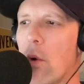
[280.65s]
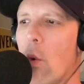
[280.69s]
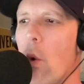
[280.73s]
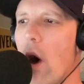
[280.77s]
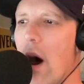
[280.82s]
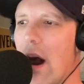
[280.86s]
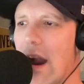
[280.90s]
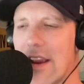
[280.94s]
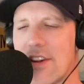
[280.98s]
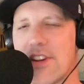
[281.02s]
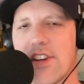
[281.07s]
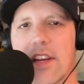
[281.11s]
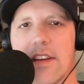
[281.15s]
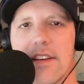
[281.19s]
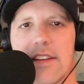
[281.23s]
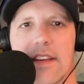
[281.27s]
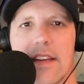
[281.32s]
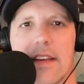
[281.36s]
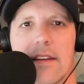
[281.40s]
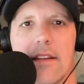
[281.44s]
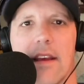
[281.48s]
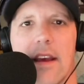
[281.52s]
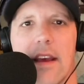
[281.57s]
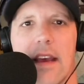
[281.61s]

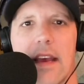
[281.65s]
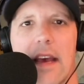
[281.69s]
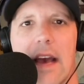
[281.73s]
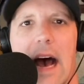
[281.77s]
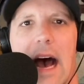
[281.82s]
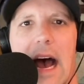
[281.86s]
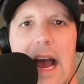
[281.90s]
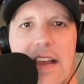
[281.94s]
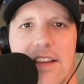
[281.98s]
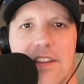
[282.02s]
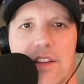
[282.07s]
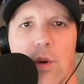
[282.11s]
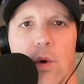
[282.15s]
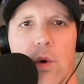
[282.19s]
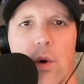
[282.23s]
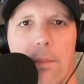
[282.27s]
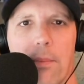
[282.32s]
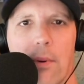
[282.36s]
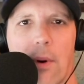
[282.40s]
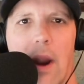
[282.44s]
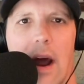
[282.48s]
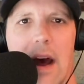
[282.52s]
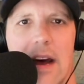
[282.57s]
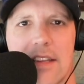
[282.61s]
Washington high school
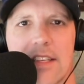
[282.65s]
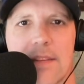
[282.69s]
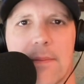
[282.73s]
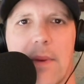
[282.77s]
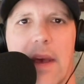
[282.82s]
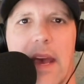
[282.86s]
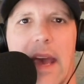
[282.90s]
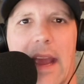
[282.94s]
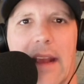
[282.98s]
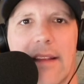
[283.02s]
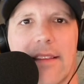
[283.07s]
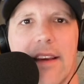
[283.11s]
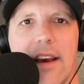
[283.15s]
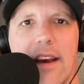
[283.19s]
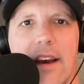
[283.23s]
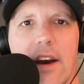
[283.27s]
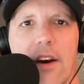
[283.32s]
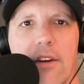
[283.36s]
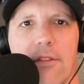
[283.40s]
prospect,